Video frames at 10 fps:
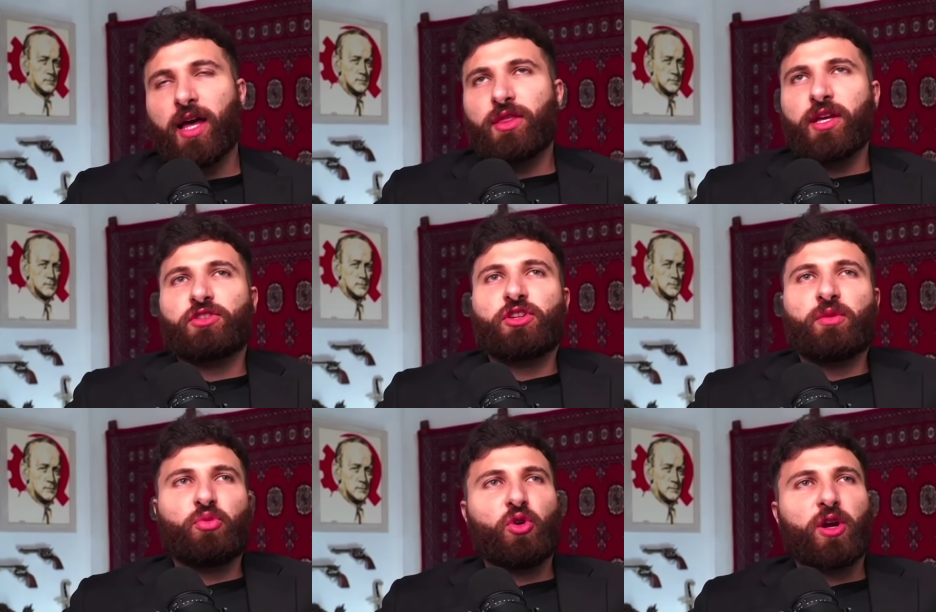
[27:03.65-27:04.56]
Speaker 1: I think it's an
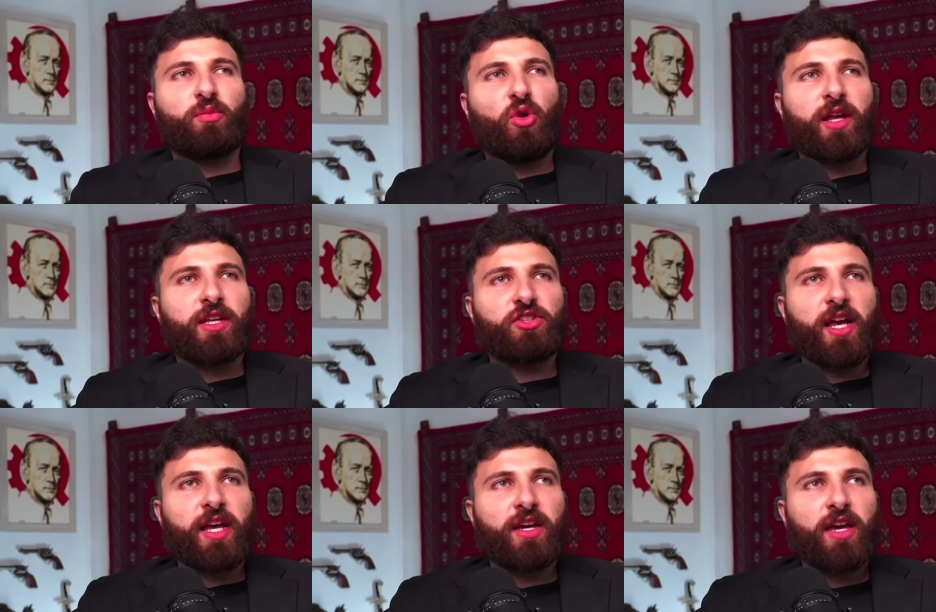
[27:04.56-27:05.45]
important point. It's
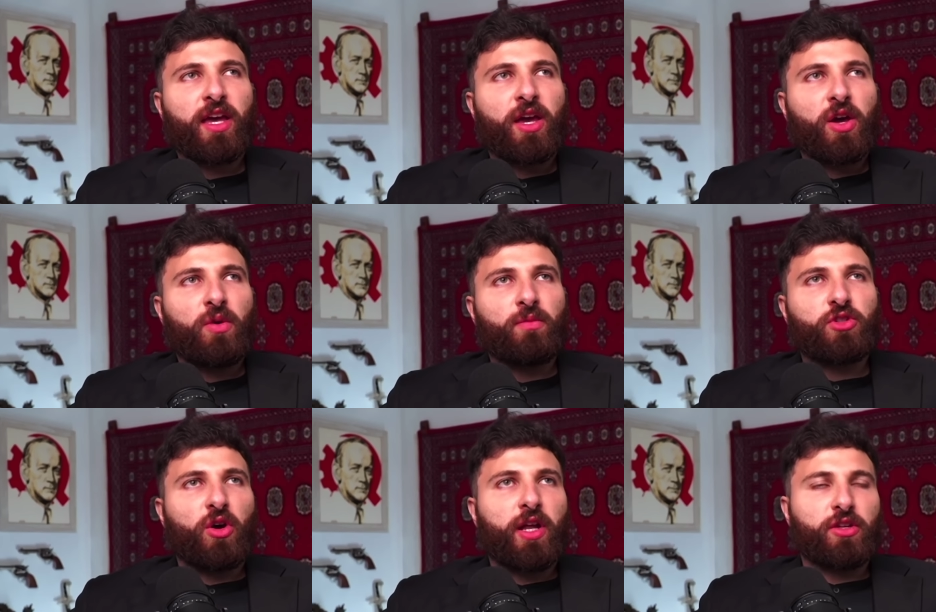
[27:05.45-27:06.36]
like,
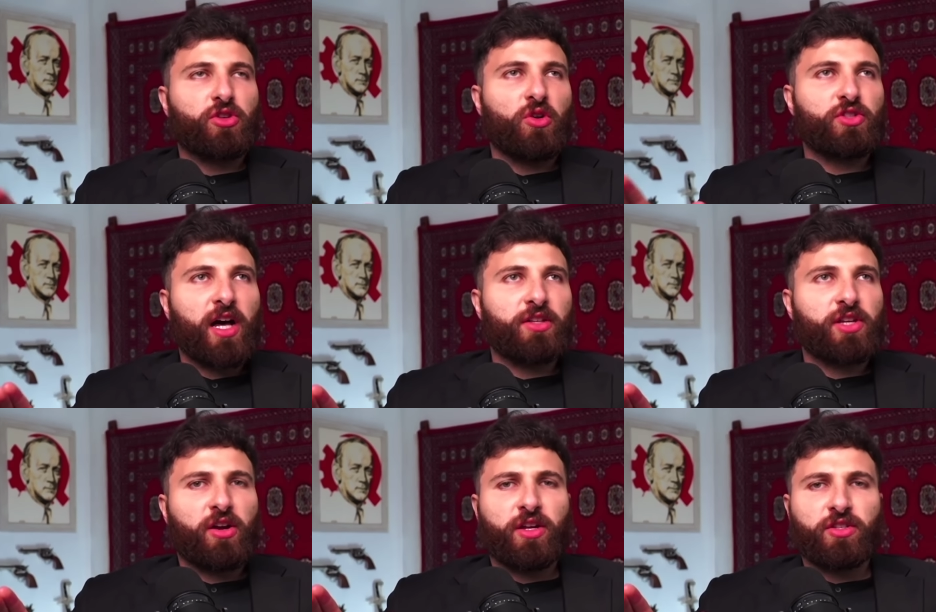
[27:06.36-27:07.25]
to in a
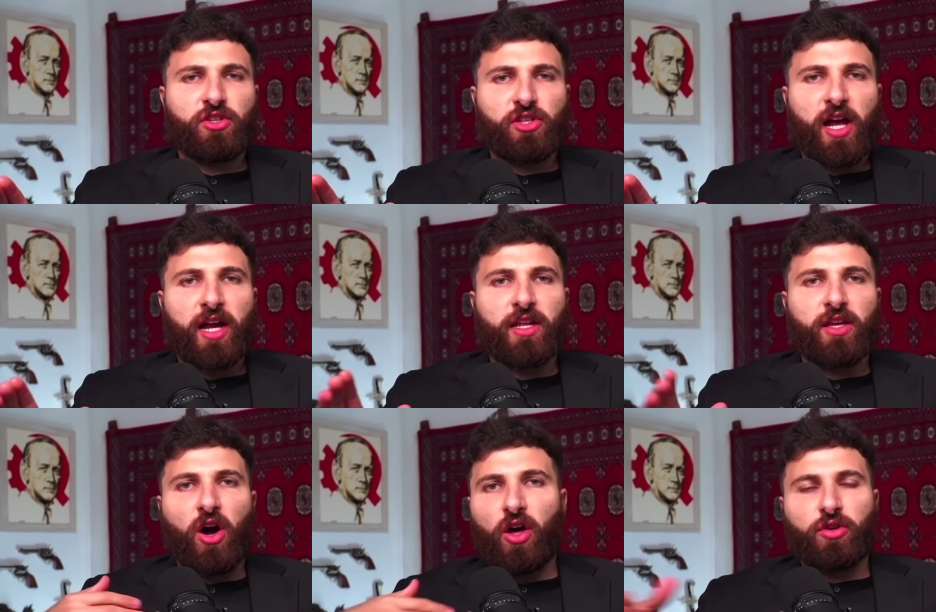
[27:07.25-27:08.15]
totalitarian society,
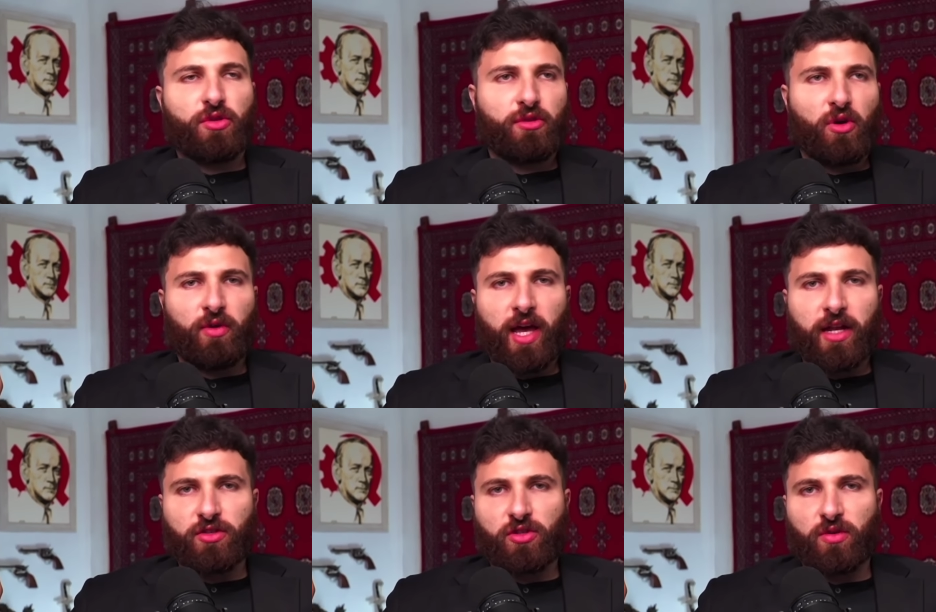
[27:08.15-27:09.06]
all you're thrown at
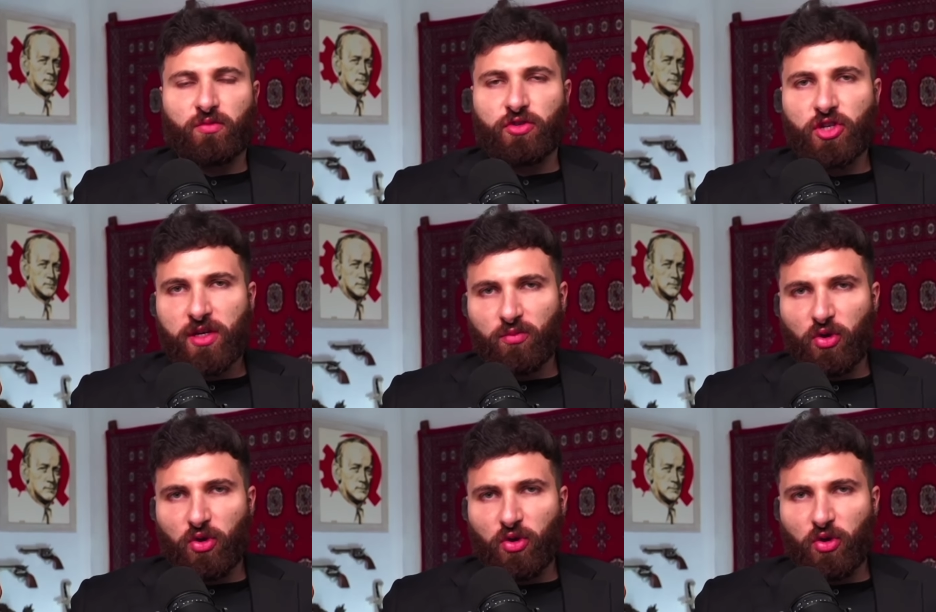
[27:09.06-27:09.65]
is the regime